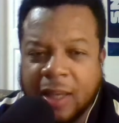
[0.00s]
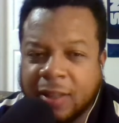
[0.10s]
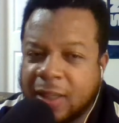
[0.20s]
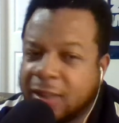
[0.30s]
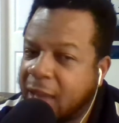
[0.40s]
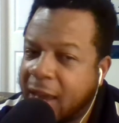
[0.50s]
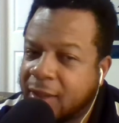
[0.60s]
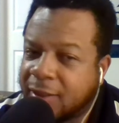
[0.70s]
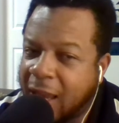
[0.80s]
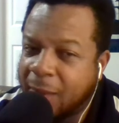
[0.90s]
he's saying
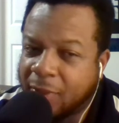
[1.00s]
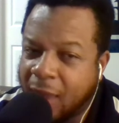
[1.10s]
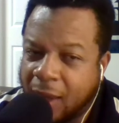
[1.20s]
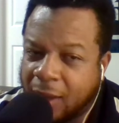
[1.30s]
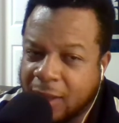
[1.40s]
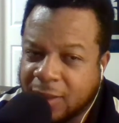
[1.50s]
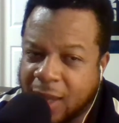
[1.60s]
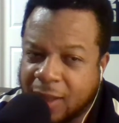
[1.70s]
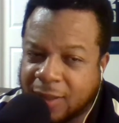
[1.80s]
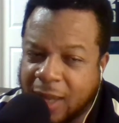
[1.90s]
the same thing. He's
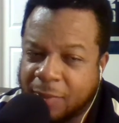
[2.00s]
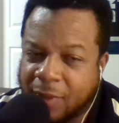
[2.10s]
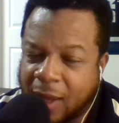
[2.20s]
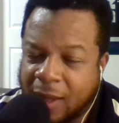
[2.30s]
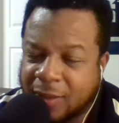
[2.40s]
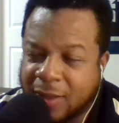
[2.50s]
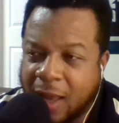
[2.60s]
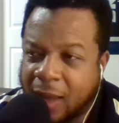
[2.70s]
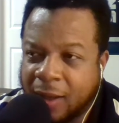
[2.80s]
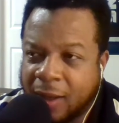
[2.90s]
saying the same thing, and it's
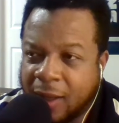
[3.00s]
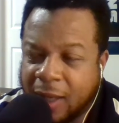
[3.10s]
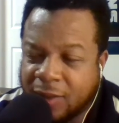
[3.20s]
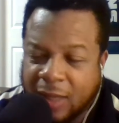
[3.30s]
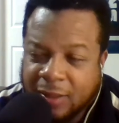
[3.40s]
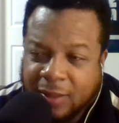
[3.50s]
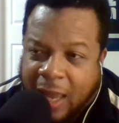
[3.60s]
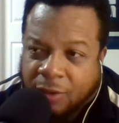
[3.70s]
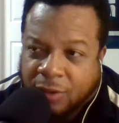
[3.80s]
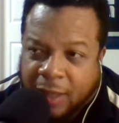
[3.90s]
not. It
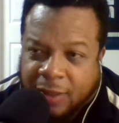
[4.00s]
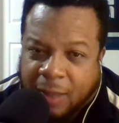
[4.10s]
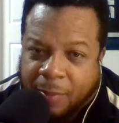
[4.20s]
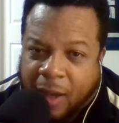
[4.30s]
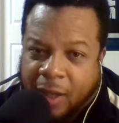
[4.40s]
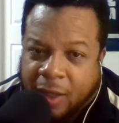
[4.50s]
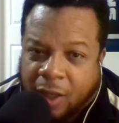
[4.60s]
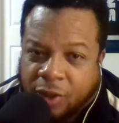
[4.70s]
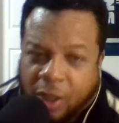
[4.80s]
sounds like a